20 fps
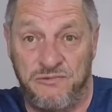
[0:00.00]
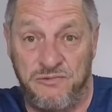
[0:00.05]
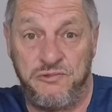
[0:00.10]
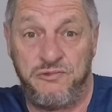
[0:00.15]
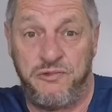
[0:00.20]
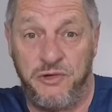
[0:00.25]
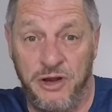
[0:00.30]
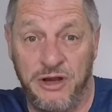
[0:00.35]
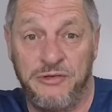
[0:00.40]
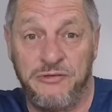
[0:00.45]

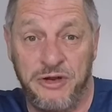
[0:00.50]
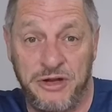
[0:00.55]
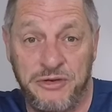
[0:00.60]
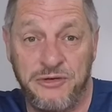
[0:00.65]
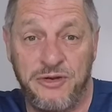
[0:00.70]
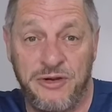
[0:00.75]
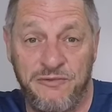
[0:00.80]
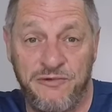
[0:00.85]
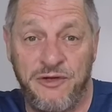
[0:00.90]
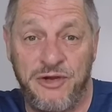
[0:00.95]
really, really
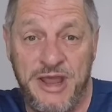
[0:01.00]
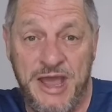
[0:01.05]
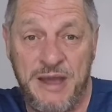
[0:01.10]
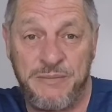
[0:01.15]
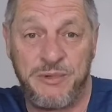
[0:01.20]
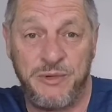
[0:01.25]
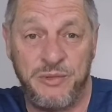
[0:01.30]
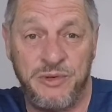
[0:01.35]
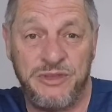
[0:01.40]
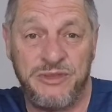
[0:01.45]
good. I'm very
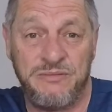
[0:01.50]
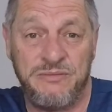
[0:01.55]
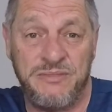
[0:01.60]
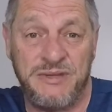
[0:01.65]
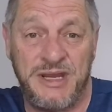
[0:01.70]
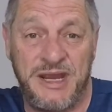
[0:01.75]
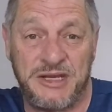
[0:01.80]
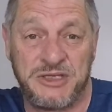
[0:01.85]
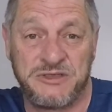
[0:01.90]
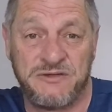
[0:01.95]
happy with them.
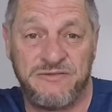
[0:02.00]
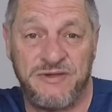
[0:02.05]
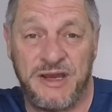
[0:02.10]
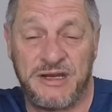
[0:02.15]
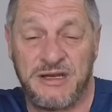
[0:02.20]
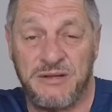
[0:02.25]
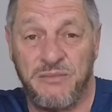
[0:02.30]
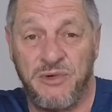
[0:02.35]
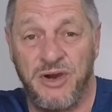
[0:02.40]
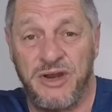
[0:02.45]
In actual
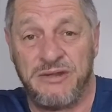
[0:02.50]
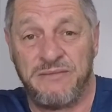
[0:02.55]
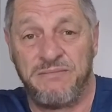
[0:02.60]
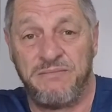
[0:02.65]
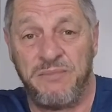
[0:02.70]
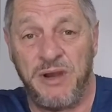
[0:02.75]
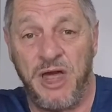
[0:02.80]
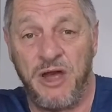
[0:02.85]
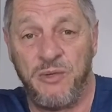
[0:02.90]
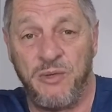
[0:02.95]
fact, I
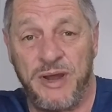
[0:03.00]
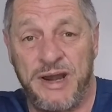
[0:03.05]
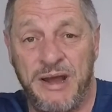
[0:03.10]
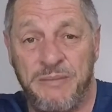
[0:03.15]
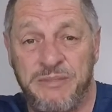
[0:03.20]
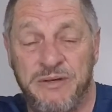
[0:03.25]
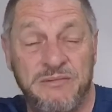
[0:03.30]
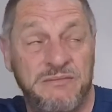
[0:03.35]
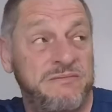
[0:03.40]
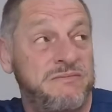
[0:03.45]
might blow one
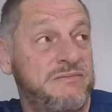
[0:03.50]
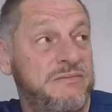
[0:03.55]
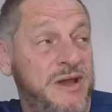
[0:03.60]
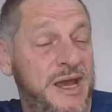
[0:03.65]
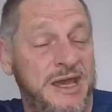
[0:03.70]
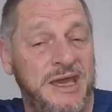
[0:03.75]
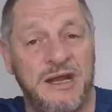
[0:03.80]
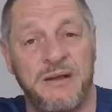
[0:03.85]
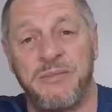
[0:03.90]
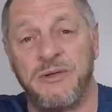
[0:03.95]
up and
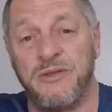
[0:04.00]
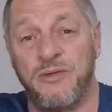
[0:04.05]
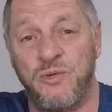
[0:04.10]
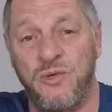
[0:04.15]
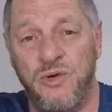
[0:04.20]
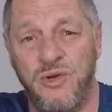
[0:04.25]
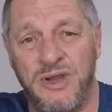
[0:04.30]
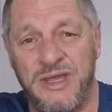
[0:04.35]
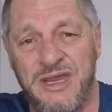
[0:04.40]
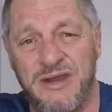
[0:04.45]
hang it up on the
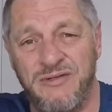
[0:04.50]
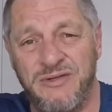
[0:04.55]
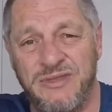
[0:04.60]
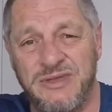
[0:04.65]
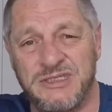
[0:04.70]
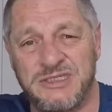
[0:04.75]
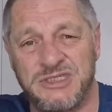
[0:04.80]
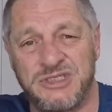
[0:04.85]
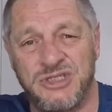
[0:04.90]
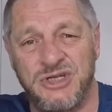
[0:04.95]
wall here in
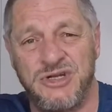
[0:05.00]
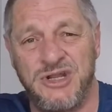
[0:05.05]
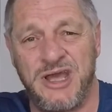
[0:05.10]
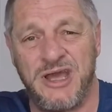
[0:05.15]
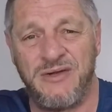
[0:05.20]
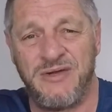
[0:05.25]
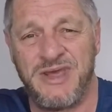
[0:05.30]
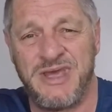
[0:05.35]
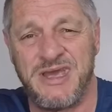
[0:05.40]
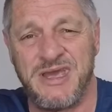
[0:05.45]
this
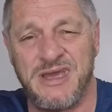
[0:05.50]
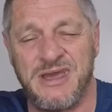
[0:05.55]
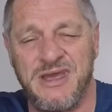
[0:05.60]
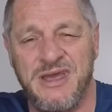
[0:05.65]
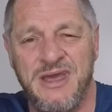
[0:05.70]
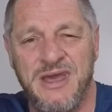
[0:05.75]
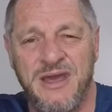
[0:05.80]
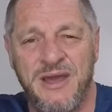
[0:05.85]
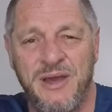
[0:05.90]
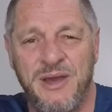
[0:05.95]
studio here.
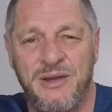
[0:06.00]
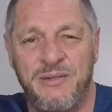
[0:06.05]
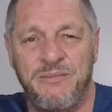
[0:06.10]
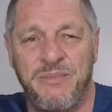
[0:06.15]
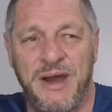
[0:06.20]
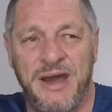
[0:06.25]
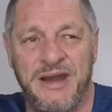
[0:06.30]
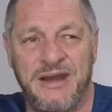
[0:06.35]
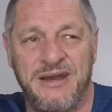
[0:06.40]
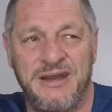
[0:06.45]

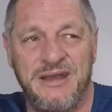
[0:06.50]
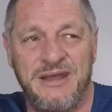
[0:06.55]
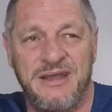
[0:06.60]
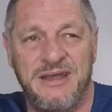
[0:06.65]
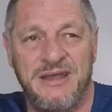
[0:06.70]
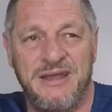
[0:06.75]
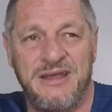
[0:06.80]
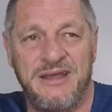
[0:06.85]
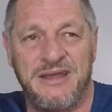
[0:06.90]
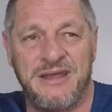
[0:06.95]
But
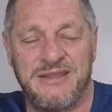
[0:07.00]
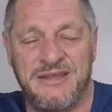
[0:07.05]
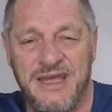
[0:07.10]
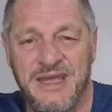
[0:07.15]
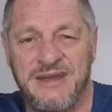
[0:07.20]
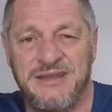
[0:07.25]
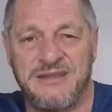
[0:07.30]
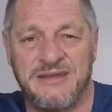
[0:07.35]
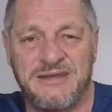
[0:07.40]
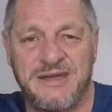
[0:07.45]
at the
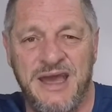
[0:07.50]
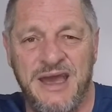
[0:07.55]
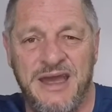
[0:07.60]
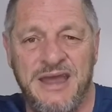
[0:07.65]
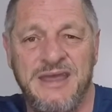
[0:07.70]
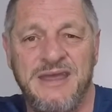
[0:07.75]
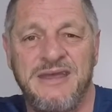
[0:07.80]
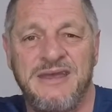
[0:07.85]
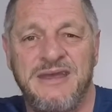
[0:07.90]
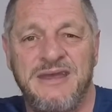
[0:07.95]
end of the
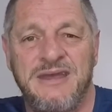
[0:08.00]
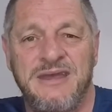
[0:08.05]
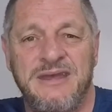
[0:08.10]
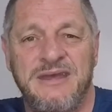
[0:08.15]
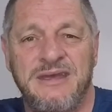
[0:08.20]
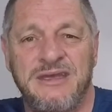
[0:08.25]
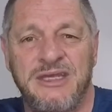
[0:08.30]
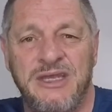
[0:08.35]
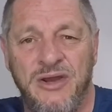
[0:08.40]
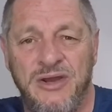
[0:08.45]
day,
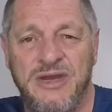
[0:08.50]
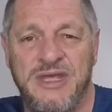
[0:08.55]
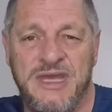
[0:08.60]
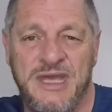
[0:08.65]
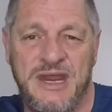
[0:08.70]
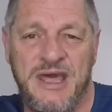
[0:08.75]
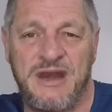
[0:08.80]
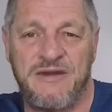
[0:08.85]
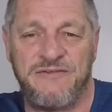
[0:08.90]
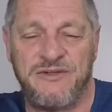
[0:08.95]
you only
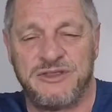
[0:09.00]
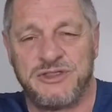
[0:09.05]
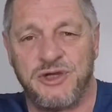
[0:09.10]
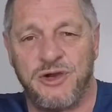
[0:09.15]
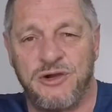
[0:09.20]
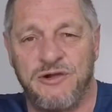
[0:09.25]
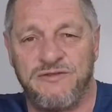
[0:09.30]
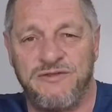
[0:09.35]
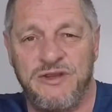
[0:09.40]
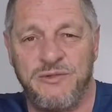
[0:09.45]
get out of
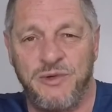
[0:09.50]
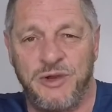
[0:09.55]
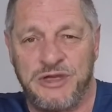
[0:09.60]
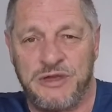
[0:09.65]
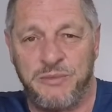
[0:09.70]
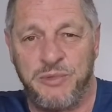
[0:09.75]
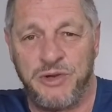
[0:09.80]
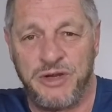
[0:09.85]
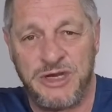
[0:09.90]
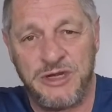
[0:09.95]
photography what
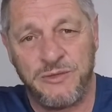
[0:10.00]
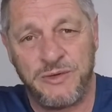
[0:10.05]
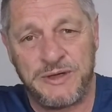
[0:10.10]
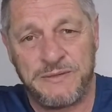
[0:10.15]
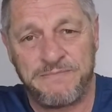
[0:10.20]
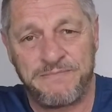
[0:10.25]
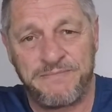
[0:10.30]
you put into it.